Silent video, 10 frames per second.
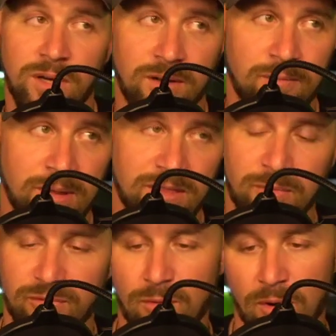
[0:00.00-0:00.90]
I've met them
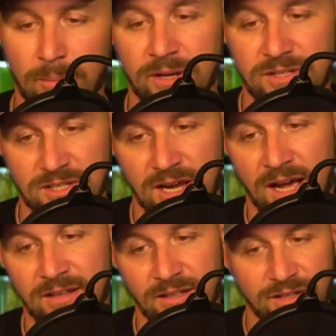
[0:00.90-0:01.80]
before, but Scott and
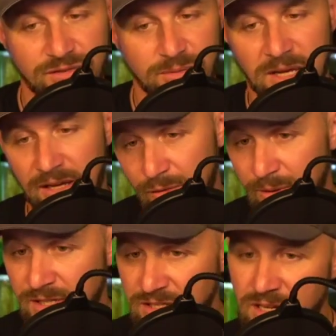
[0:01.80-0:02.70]
Liz from King and Queen
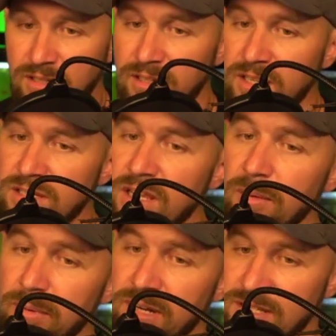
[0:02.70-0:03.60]
Cichlids. It'll be
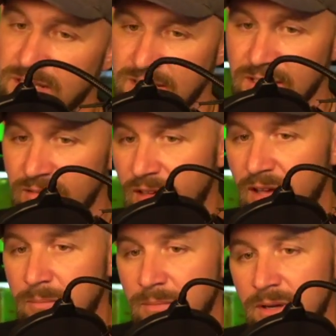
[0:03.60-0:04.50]
nice to see them.